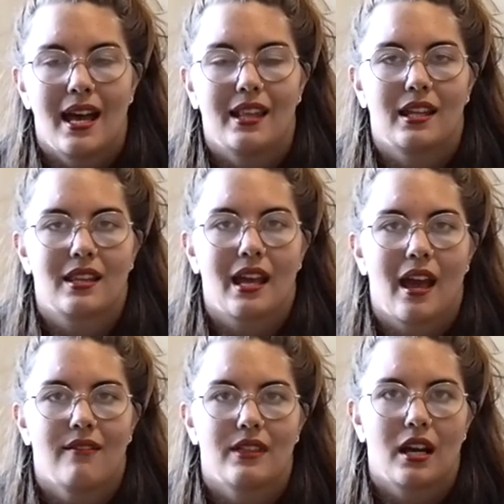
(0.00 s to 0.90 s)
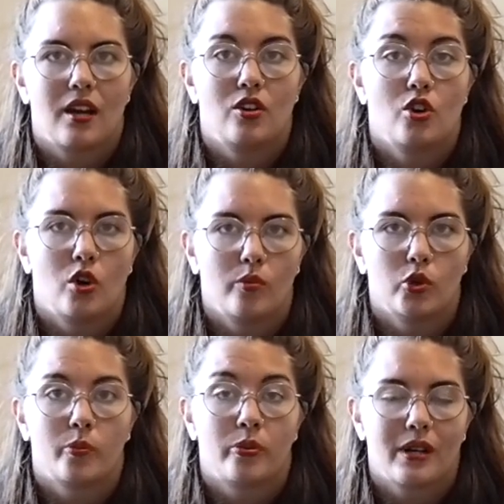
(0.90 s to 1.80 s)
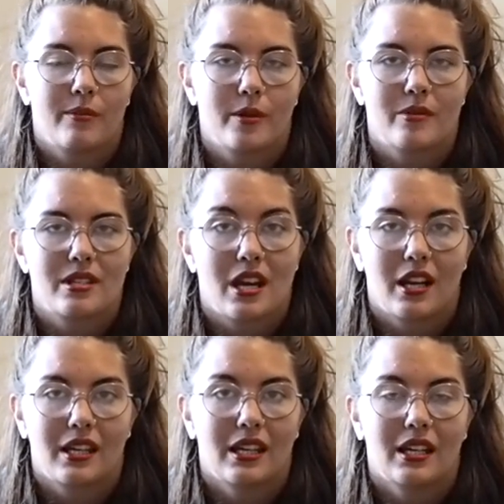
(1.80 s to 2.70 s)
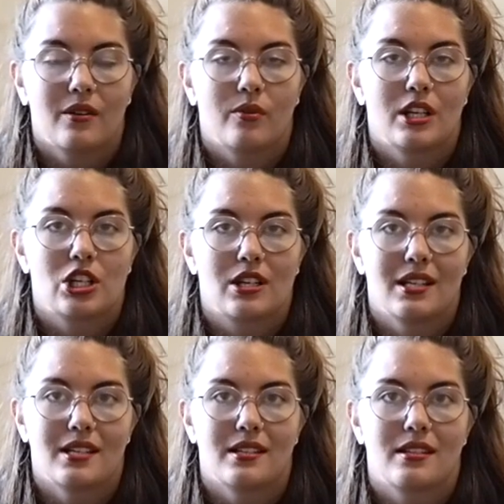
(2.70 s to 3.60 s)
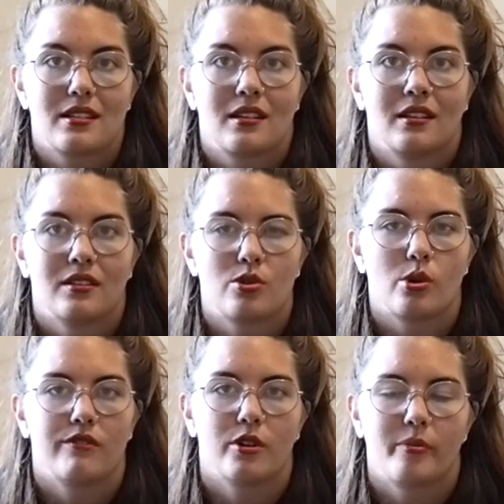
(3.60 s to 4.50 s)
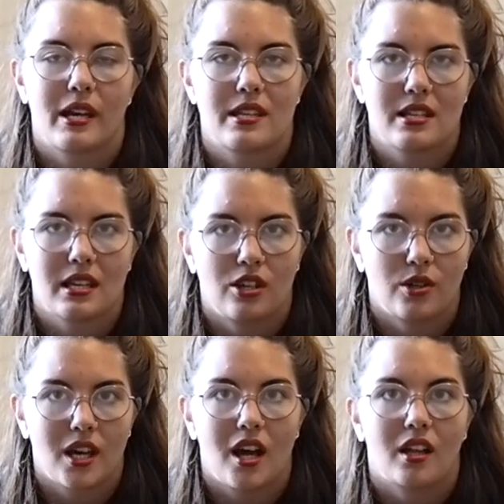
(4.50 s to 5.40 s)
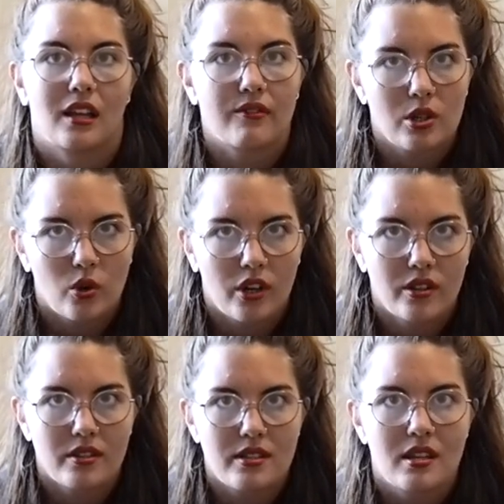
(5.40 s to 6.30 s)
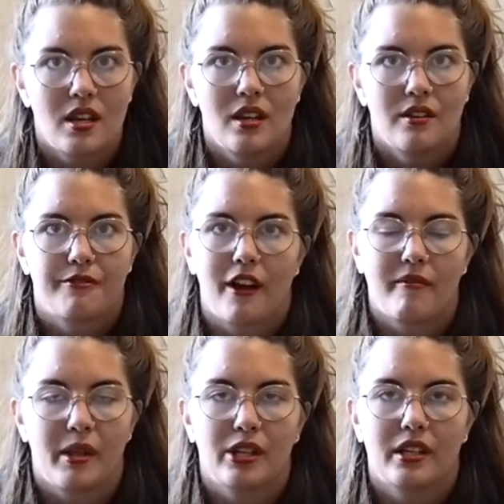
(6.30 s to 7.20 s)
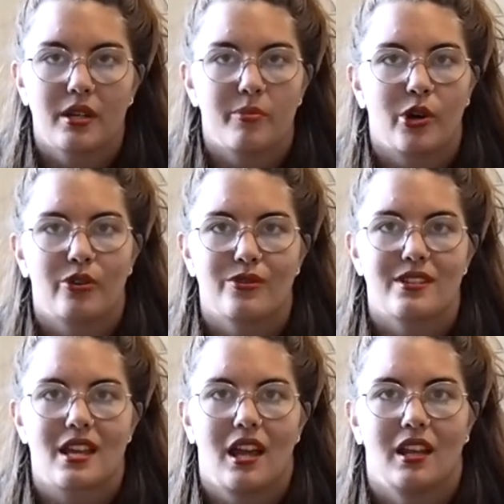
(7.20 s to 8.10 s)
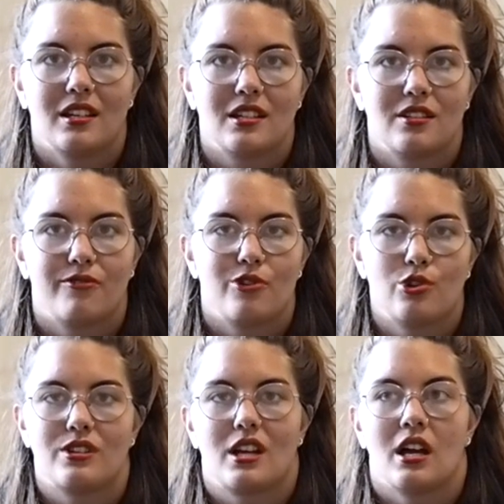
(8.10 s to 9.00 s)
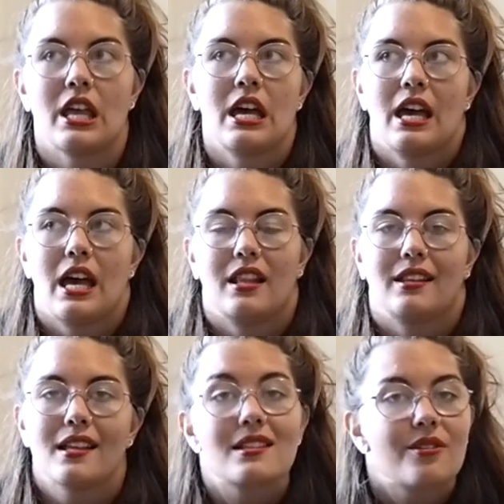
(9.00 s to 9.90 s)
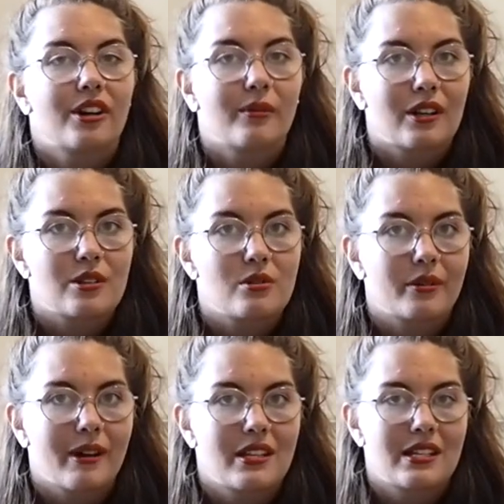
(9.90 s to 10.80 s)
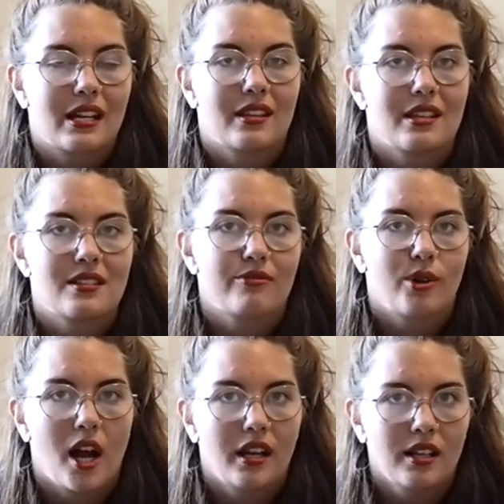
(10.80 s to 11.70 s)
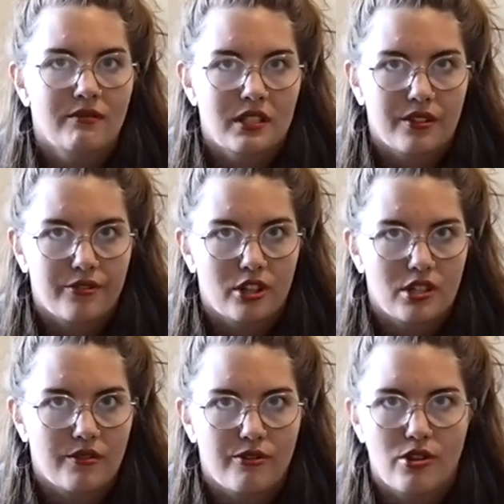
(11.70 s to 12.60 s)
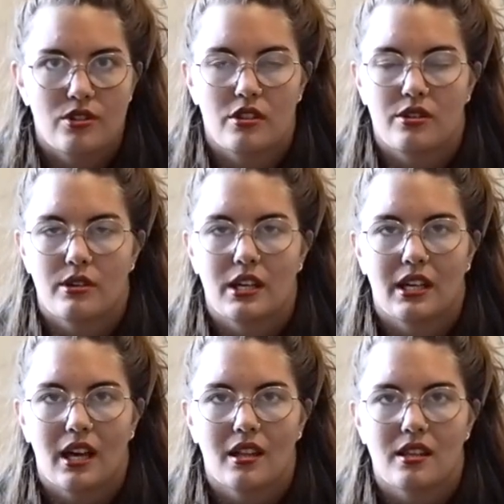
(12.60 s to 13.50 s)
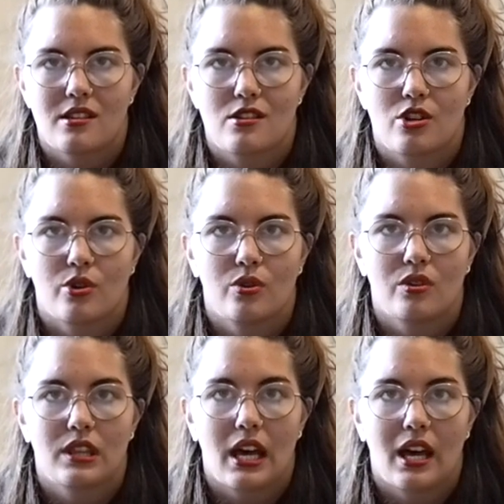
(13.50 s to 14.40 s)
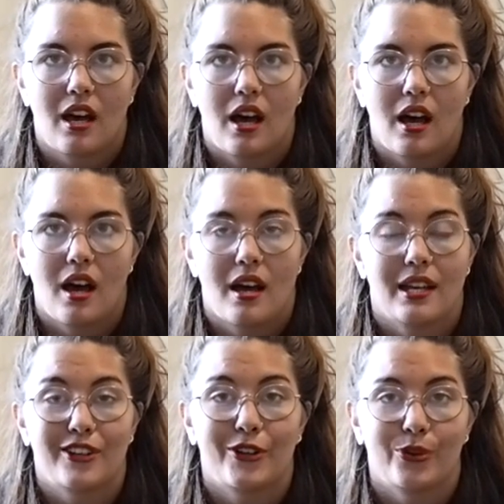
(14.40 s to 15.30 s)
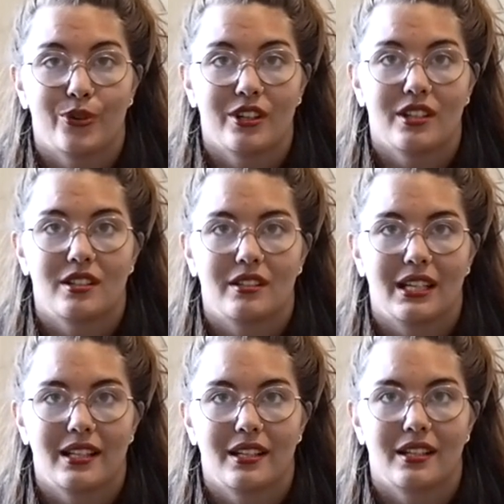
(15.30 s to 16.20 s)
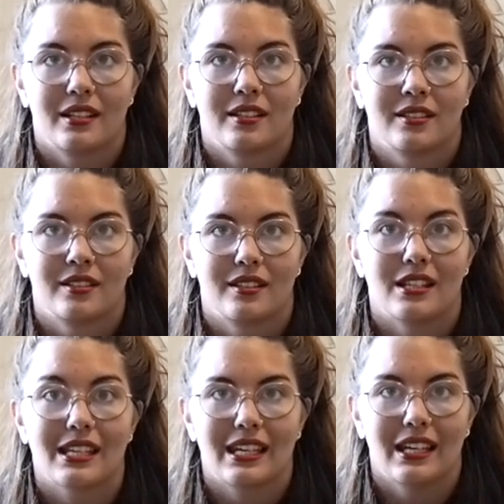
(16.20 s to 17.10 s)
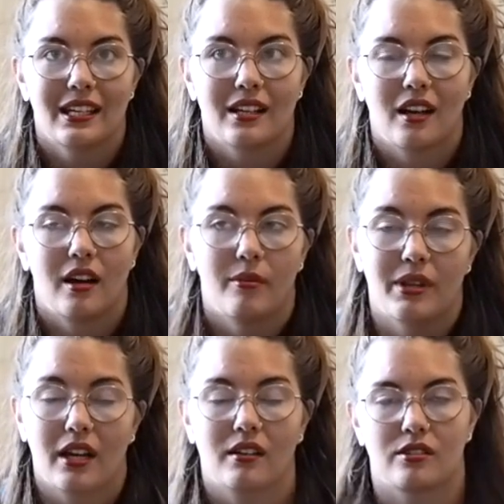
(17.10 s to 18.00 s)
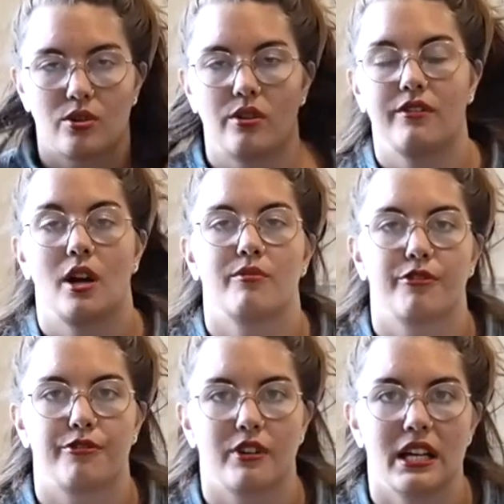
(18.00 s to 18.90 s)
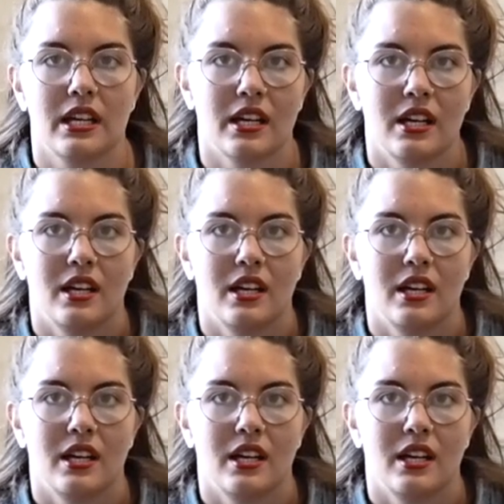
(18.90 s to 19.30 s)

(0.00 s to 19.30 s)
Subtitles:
And then they have their normal Premium Strater Kit, which is sort of your basic. You get 11 oils, 5 milliliter bottles, and a diffuser. And that's the one I'm going to talk about today. There's a variety of different diffusers you can get. There's two that are included in the kit that sort of come for free.